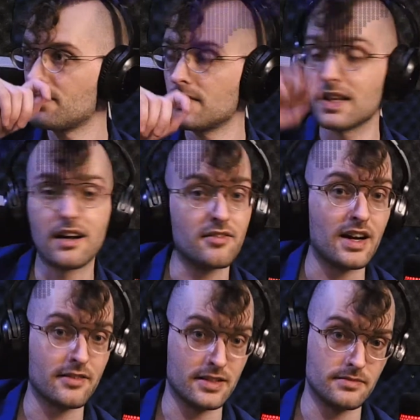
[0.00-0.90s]

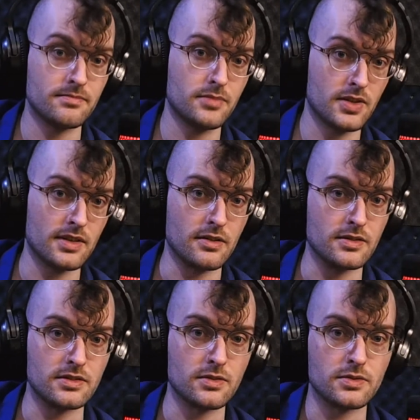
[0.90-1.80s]
Nonviolent political
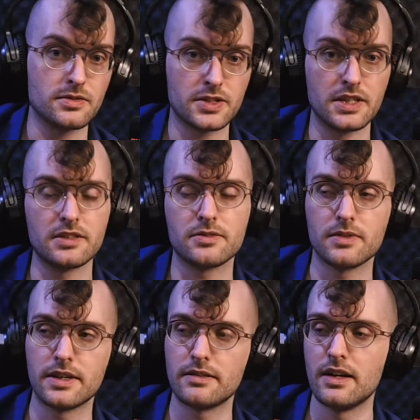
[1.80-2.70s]
and social change,
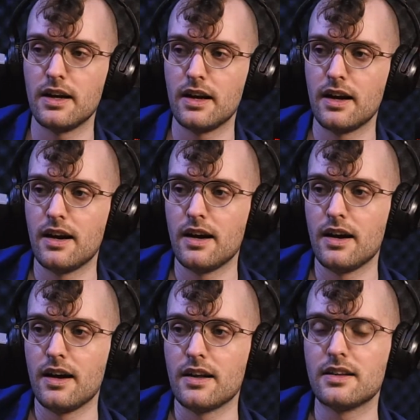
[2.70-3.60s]
right?
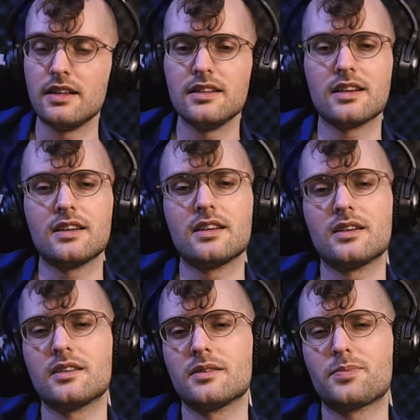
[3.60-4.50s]

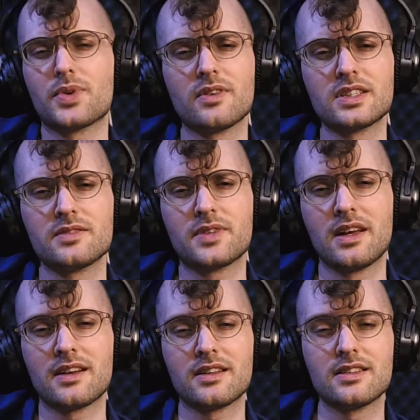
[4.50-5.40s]
The progressive
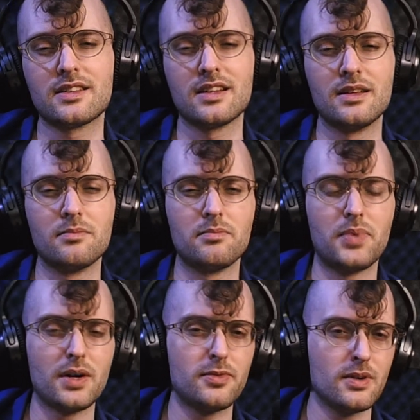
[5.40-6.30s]
candidate in
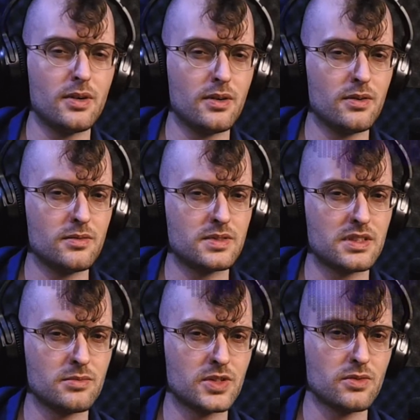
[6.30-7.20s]
Buffalo
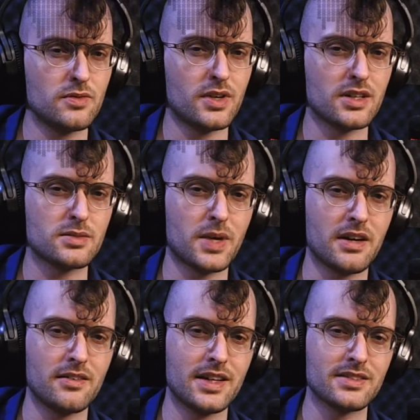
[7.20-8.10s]
seems to have lost by
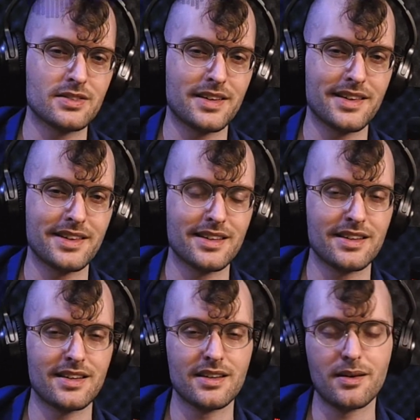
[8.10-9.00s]
a landslide.
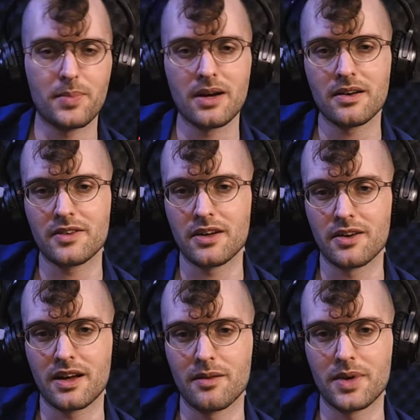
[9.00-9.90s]
Apparently her
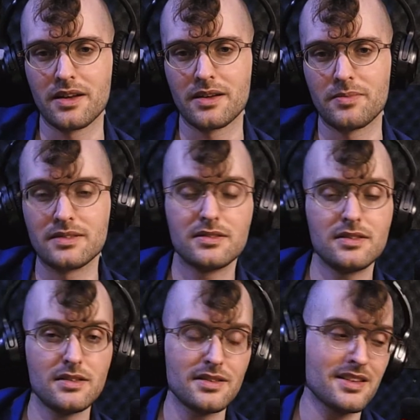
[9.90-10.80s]
campaign had
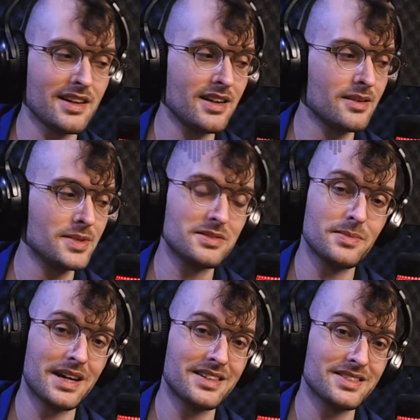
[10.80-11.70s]
been kind of
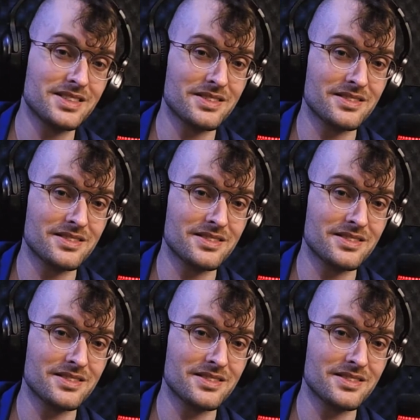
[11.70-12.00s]
mismanaged.